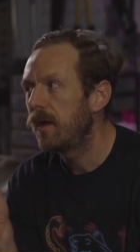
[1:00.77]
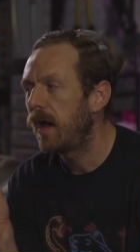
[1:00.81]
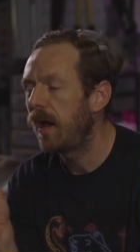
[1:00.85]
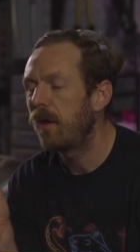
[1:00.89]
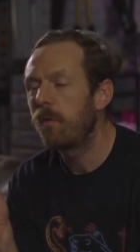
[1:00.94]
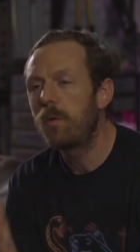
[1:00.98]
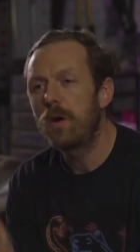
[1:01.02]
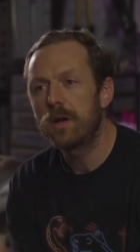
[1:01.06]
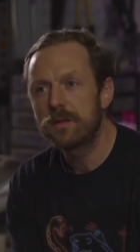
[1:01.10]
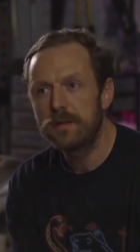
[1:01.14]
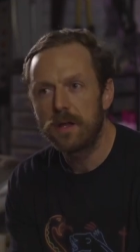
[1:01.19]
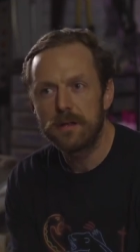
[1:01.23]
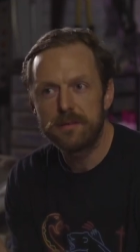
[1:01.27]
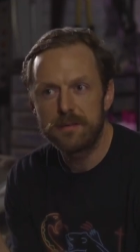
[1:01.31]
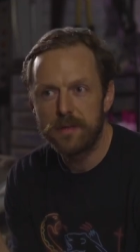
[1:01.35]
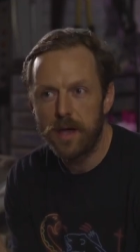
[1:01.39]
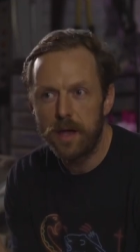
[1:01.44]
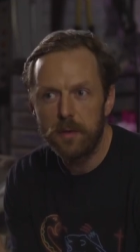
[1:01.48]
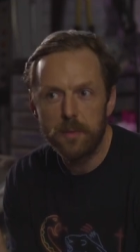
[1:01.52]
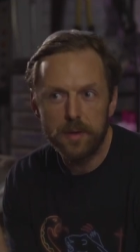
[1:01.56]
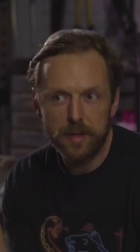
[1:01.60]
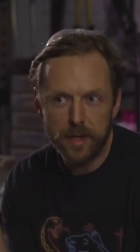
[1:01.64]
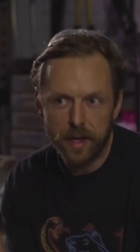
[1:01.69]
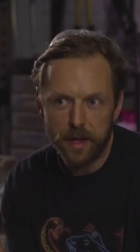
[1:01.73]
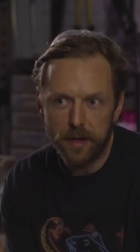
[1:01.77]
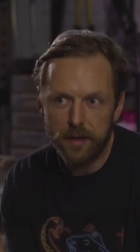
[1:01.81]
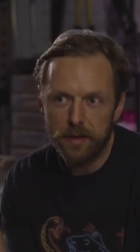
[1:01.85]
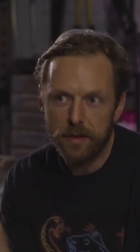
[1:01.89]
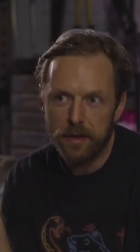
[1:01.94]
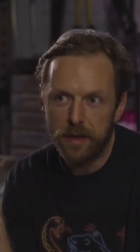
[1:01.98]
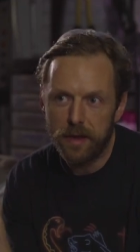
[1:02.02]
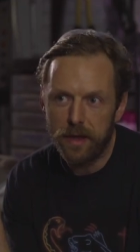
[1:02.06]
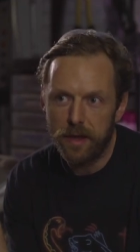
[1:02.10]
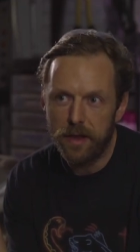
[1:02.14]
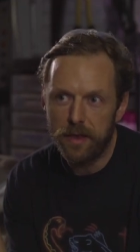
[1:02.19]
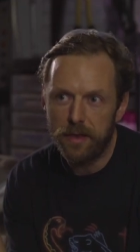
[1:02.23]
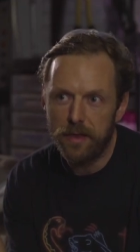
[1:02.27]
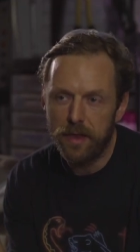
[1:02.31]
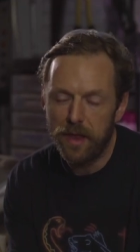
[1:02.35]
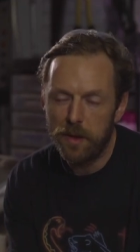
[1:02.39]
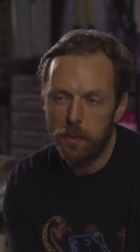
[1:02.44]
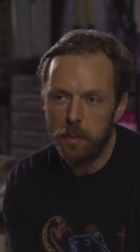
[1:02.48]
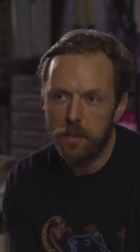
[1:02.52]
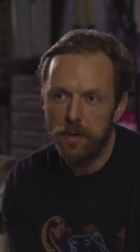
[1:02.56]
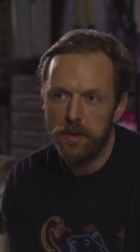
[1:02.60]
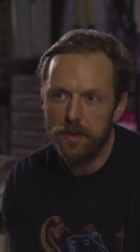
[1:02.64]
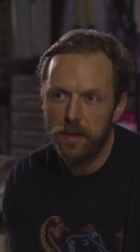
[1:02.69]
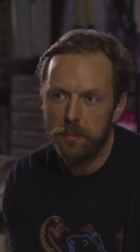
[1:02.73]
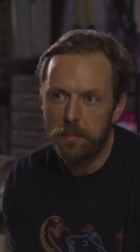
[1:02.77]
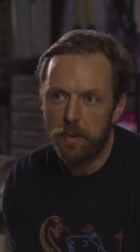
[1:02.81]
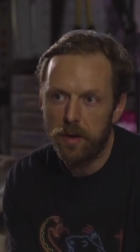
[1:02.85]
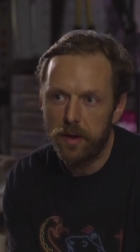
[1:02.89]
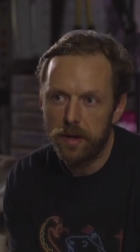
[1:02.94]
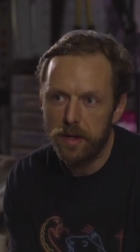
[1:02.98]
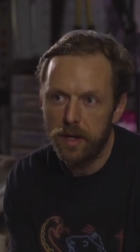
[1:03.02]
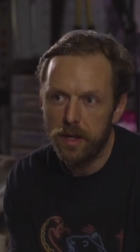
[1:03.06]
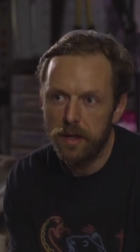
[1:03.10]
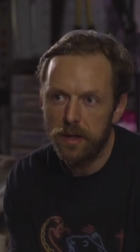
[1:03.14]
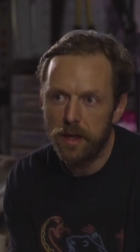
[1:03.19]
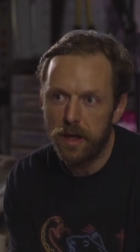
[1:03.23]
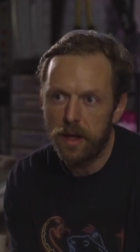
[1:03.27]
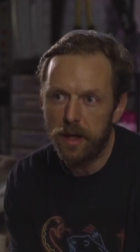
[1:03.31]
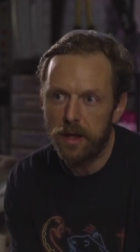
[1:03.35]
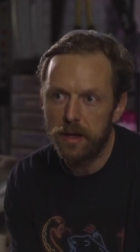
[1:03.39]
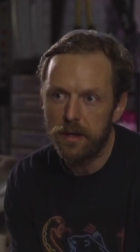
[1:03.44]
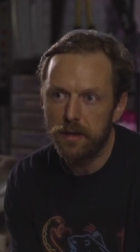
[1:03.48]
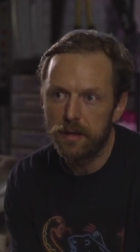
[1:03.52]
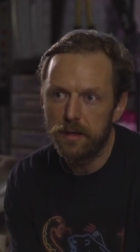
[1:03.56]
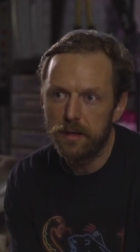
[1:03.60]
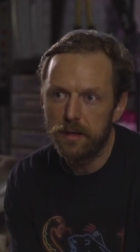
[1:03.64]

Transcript: I walked outside one day and they were in the parking lot